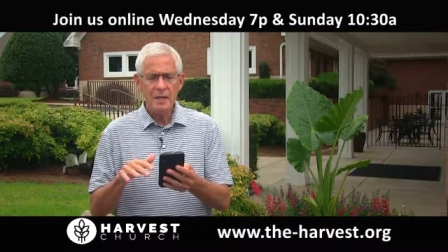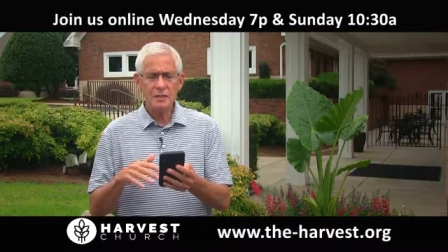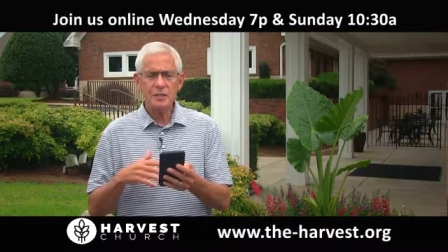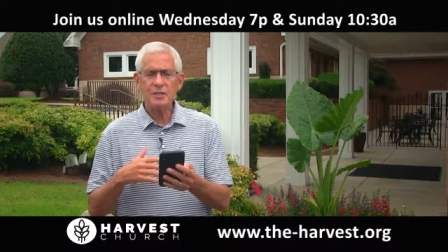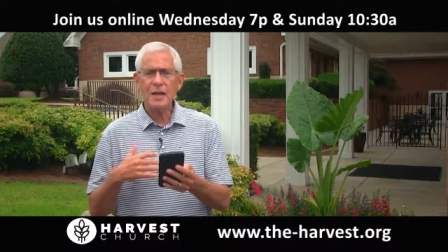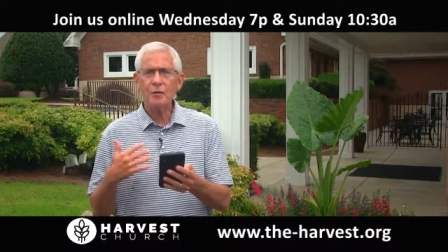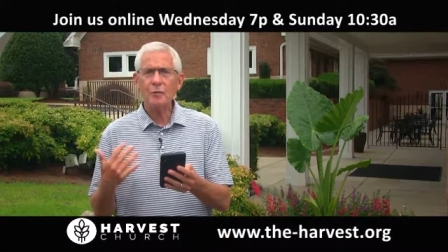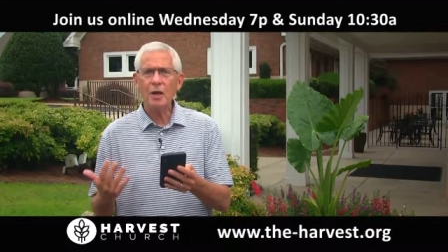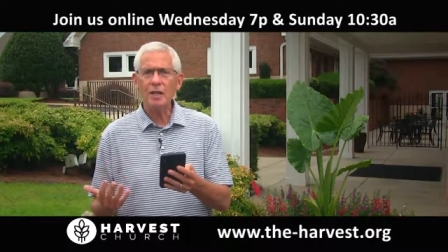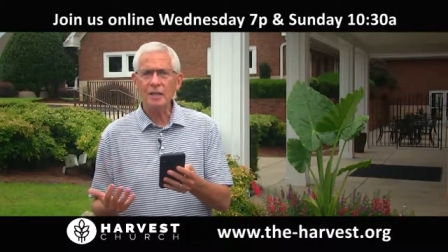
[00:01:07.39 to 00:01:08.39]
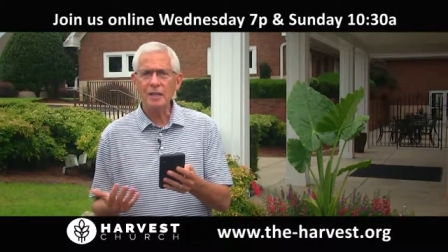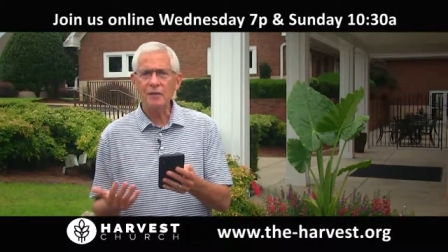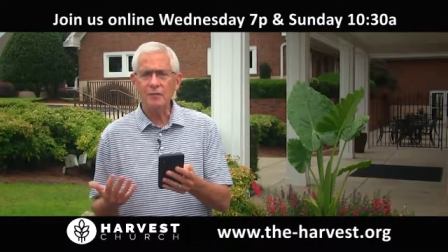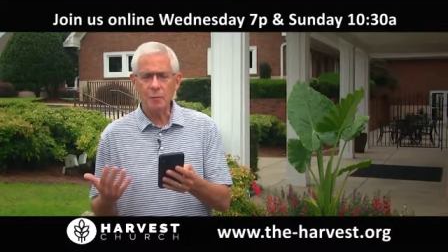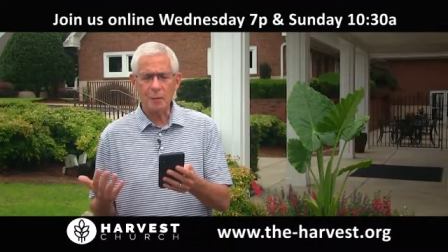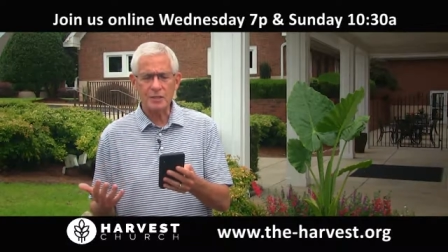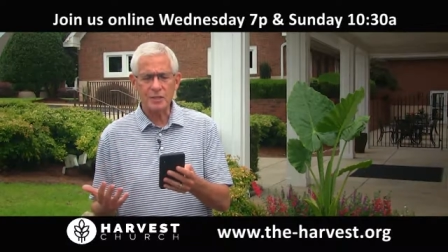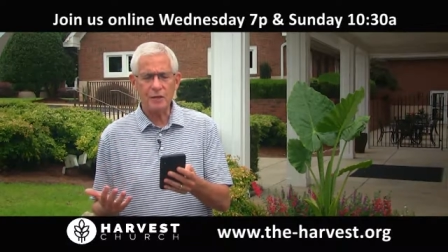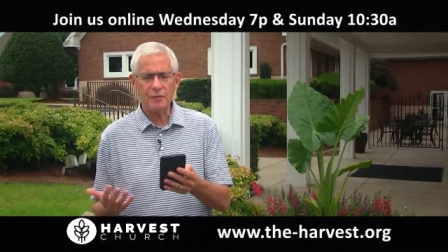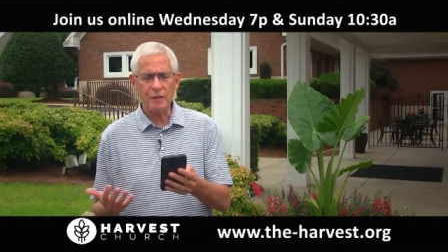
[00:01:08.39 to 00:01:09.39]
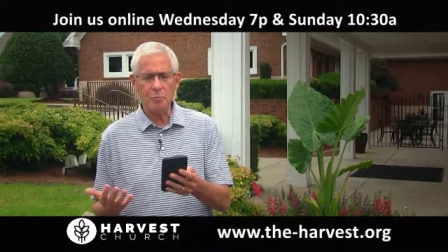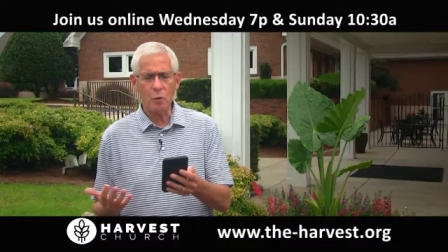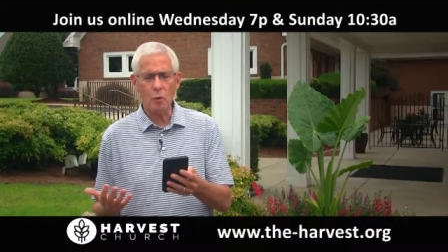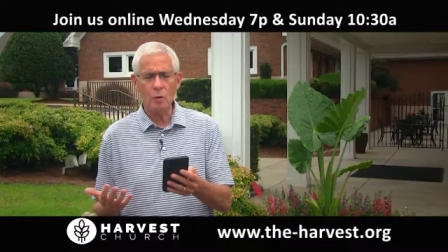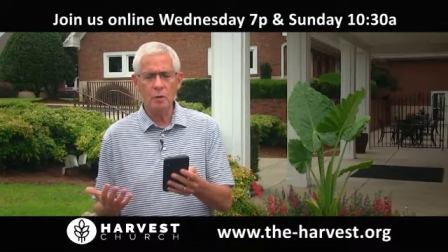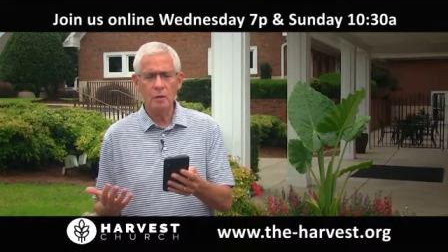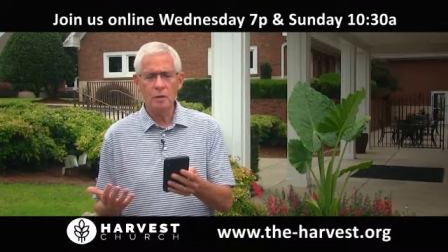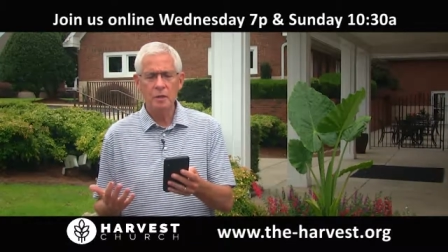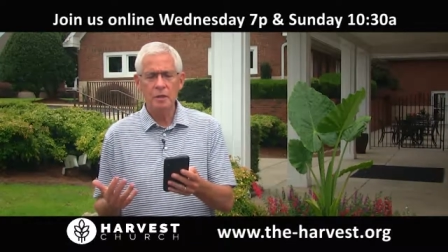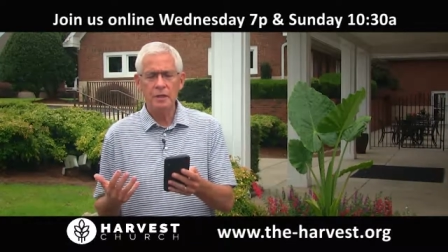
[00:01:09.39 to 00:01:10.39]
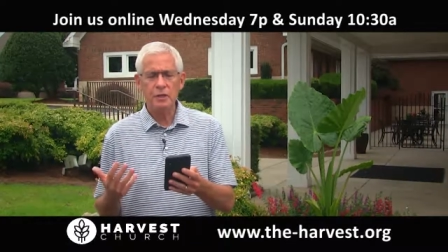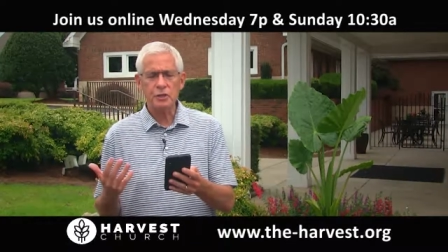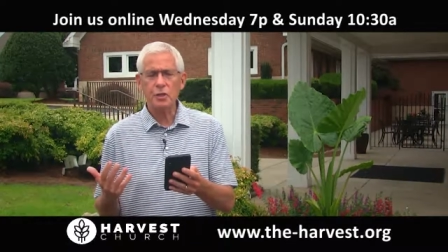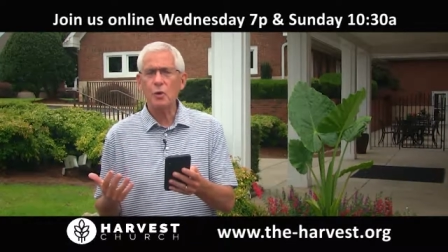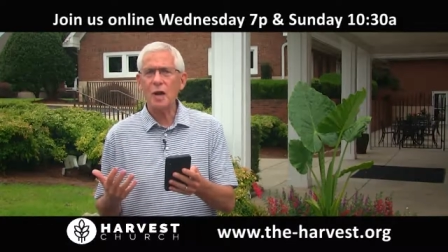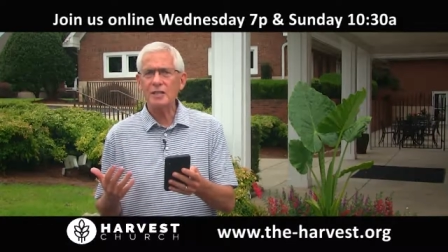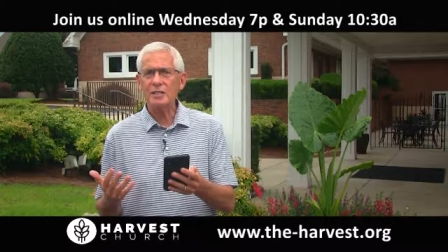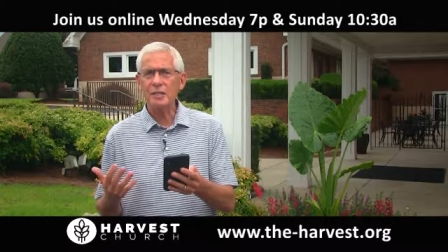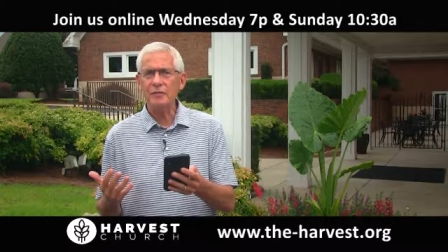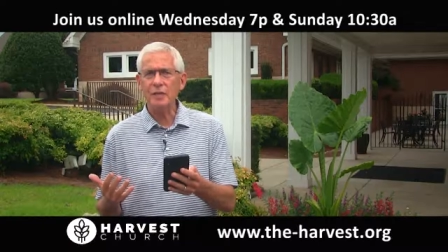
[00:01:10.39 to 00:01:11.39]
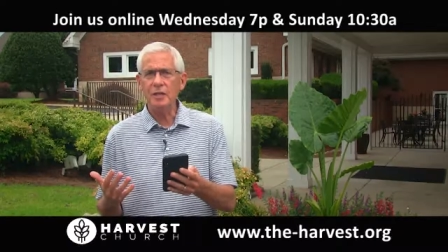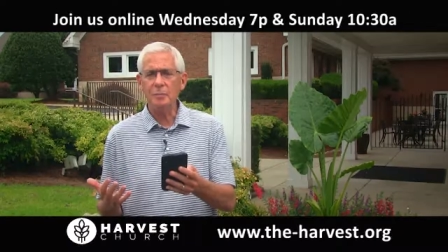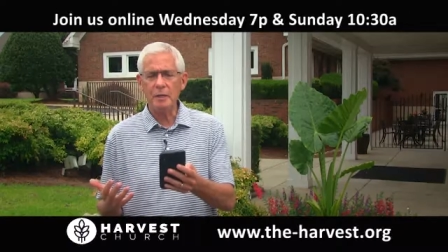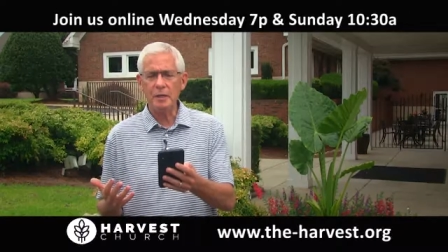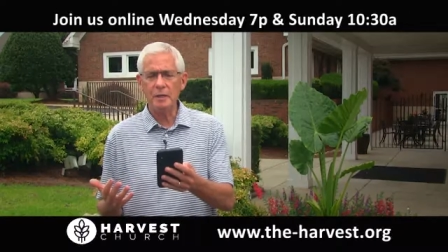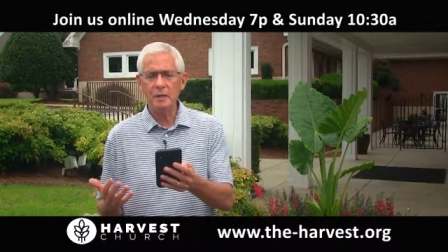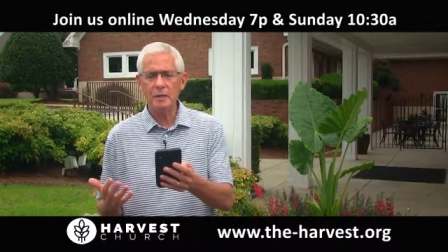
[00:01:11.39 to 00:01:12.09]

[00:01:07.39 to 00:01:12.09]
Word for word: He says, I do not live for myself anymore. It is Christ living in me.